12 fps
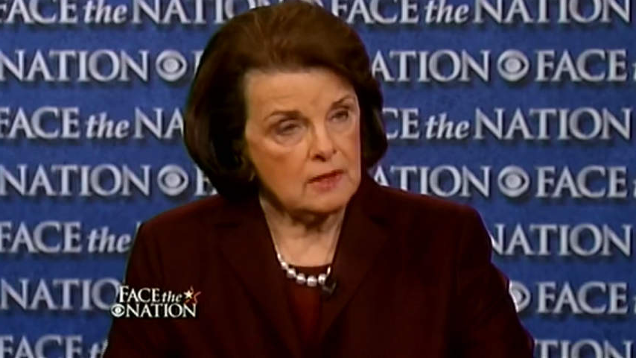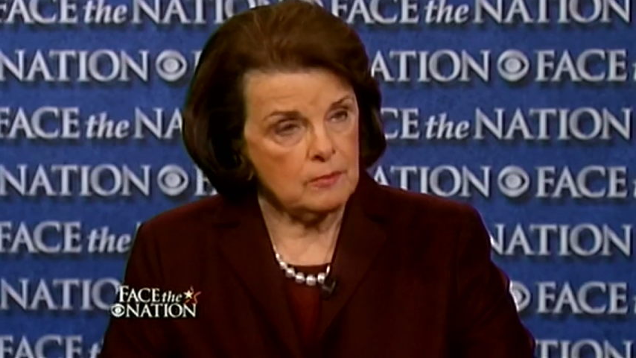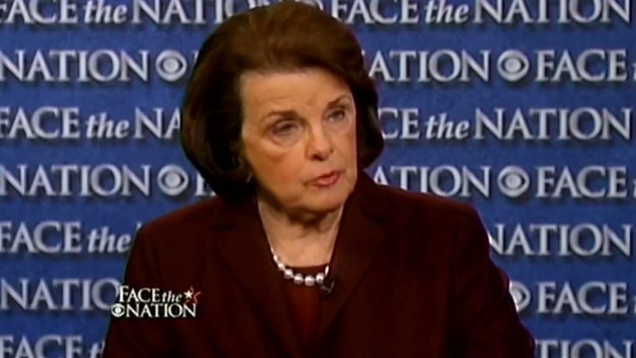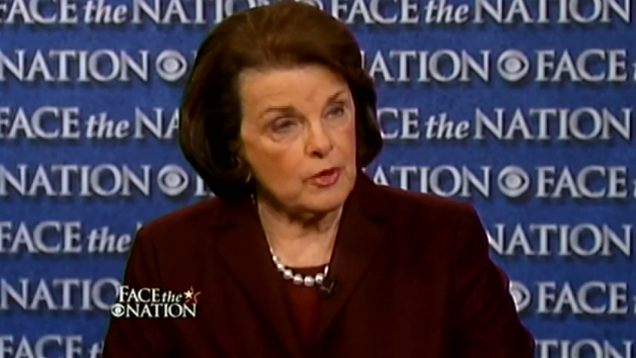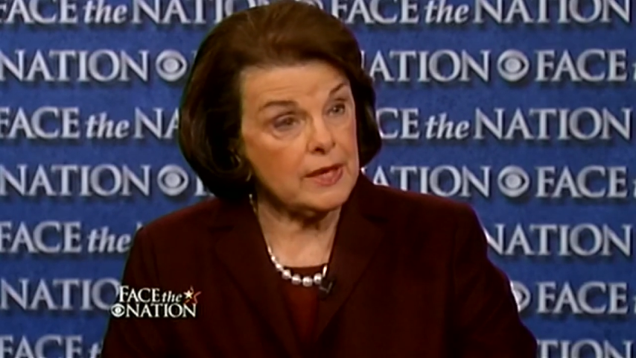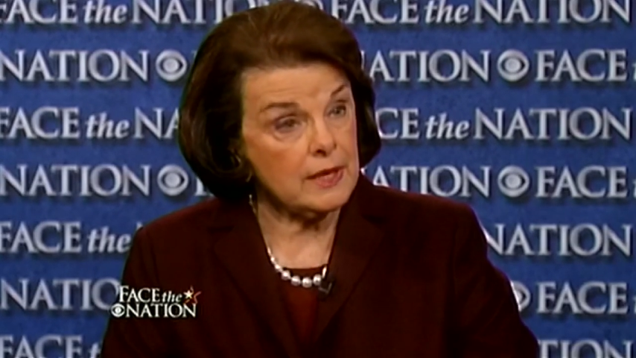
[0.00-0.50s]

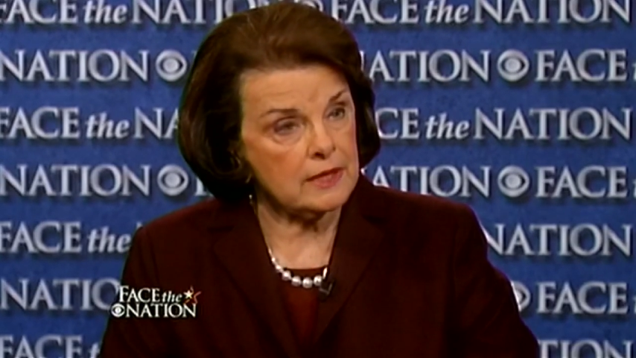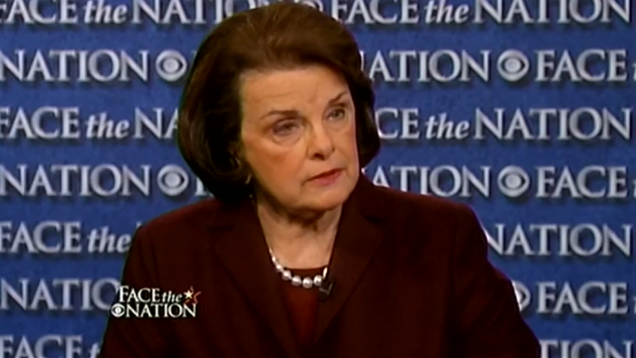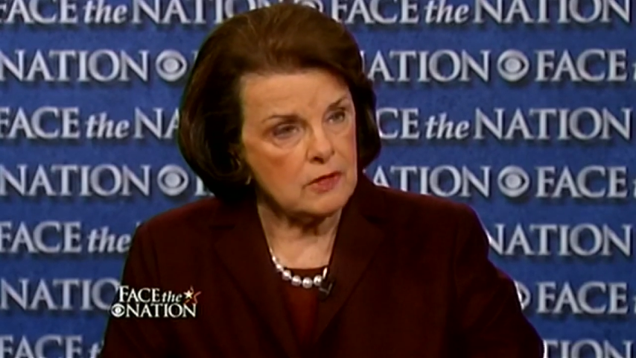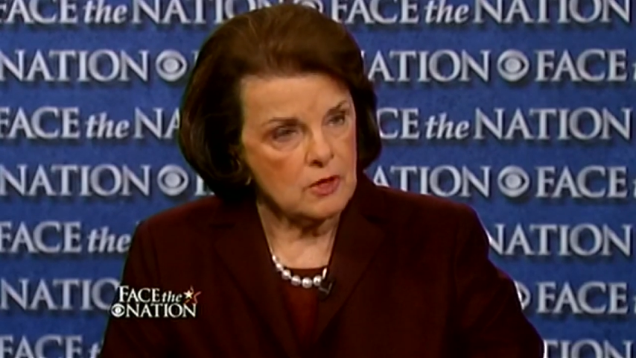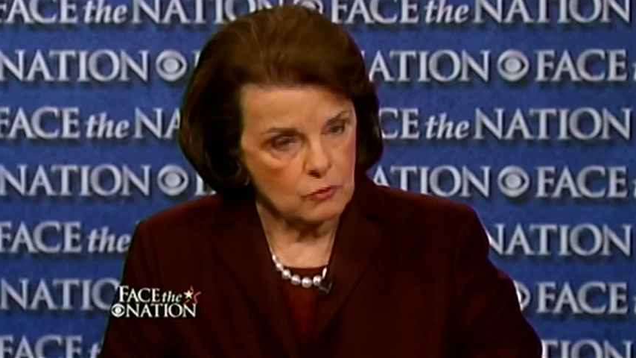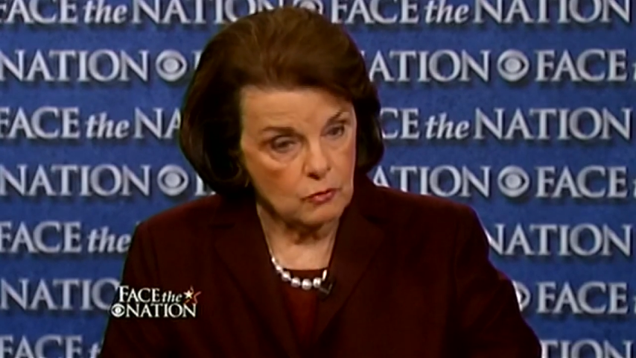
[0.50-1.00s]
bring
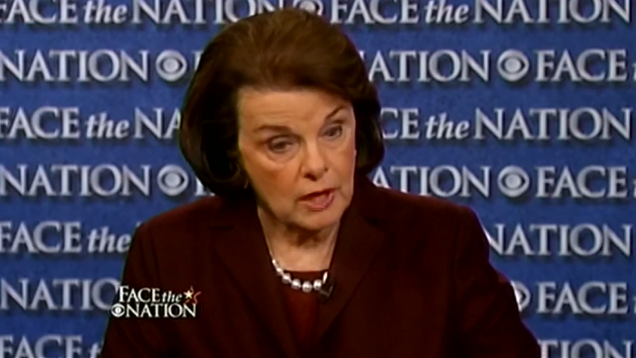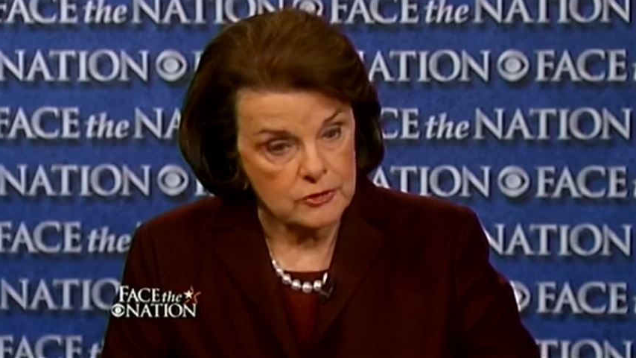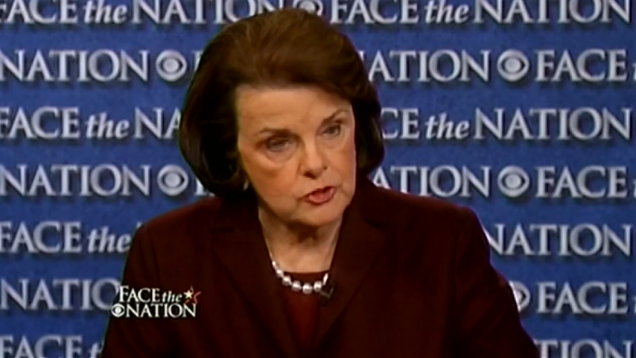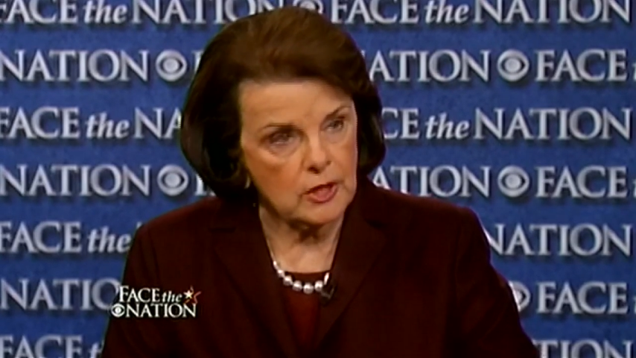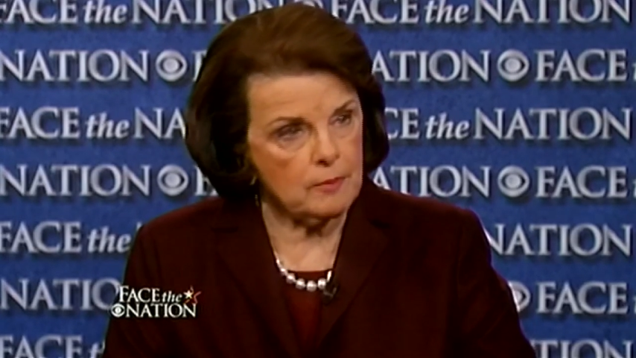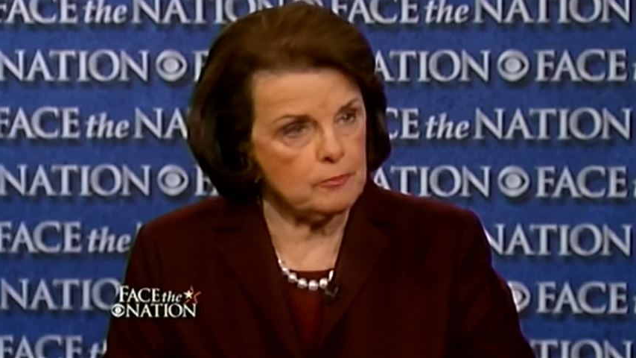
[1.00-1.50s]
in
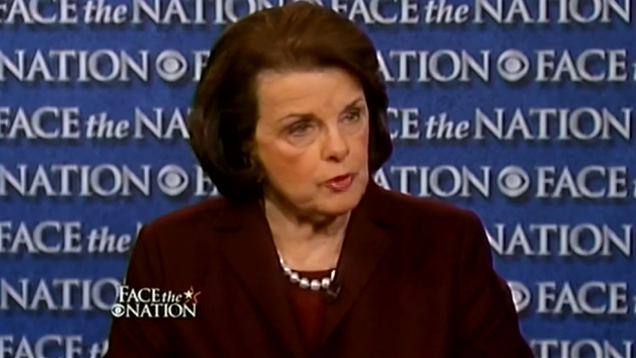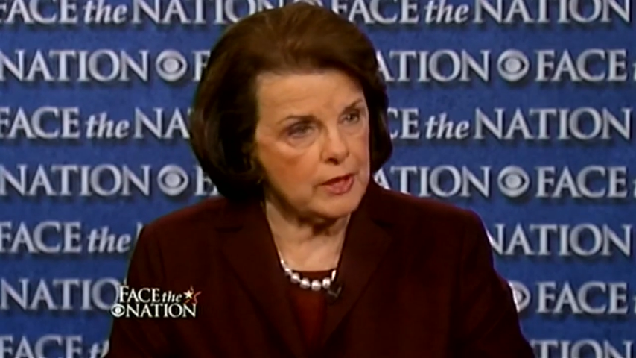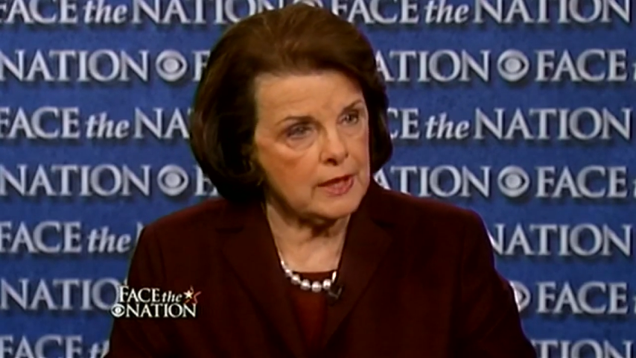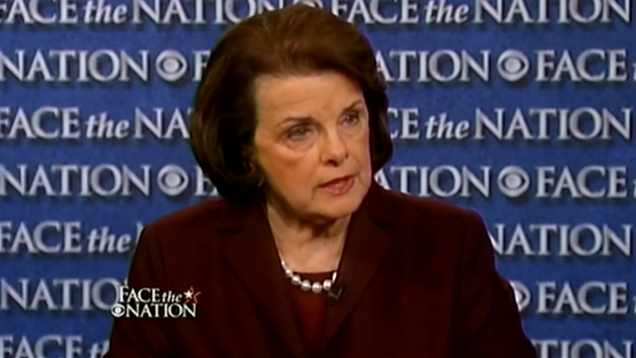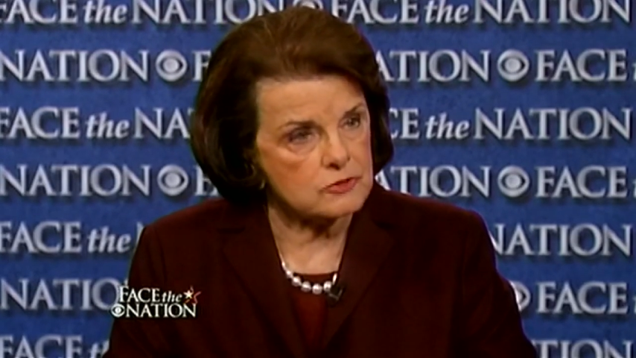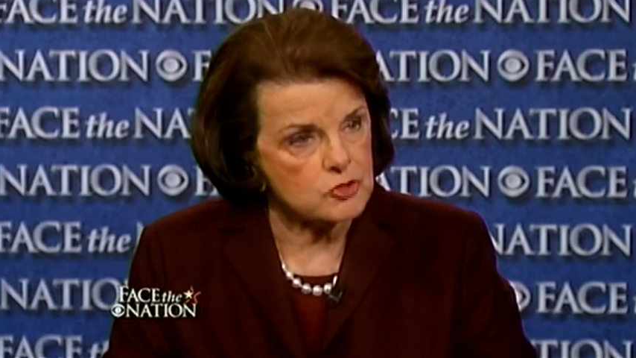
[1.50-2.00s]
Russia,
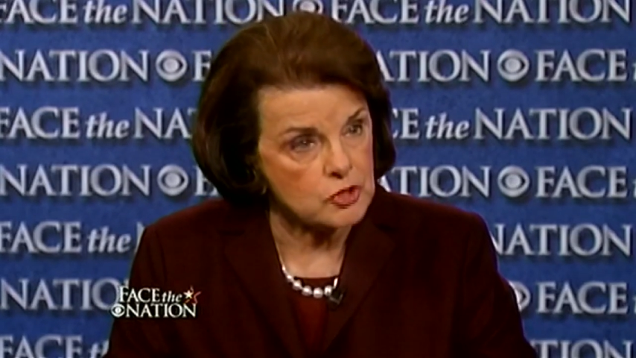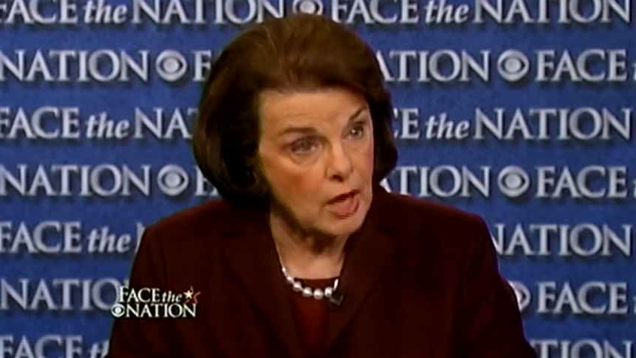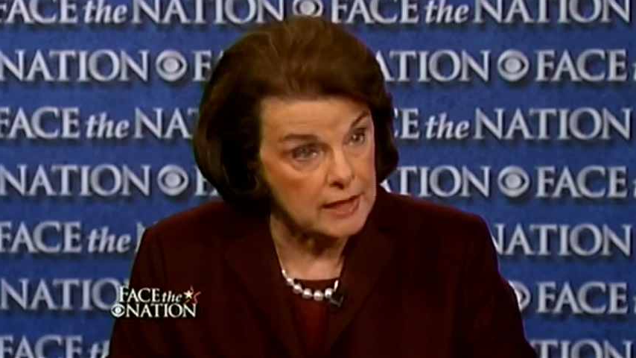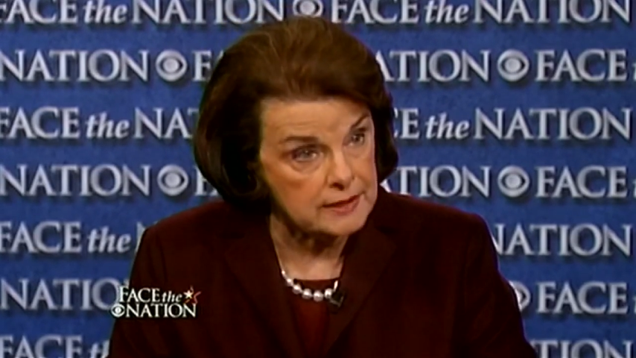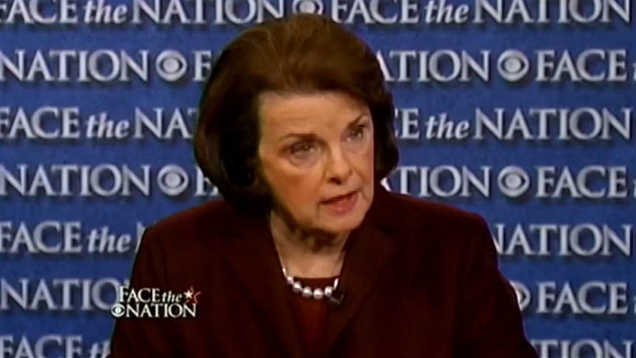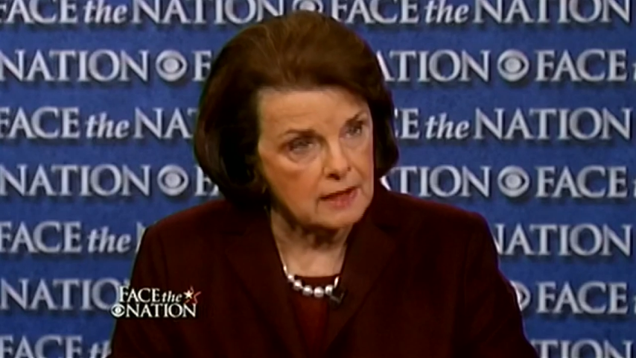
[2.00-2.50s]
bring in
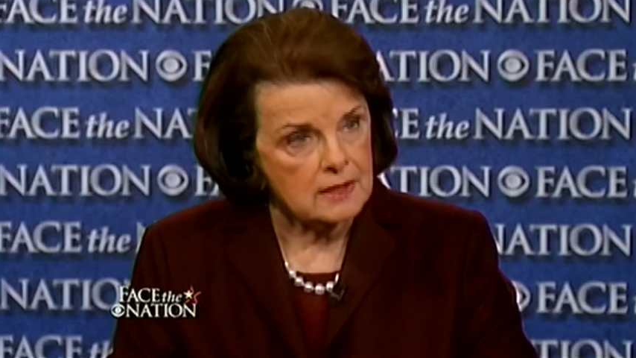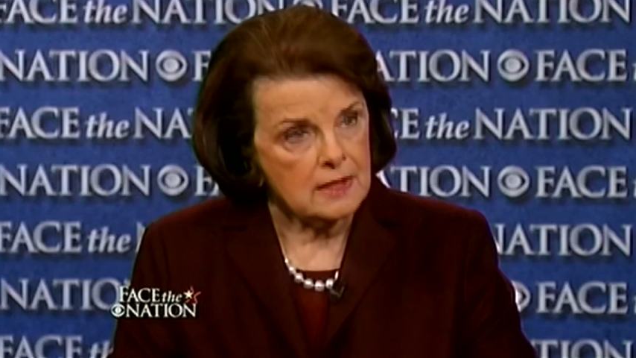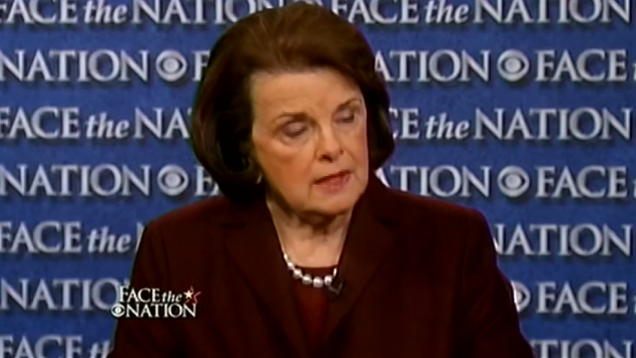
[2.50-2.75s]
China,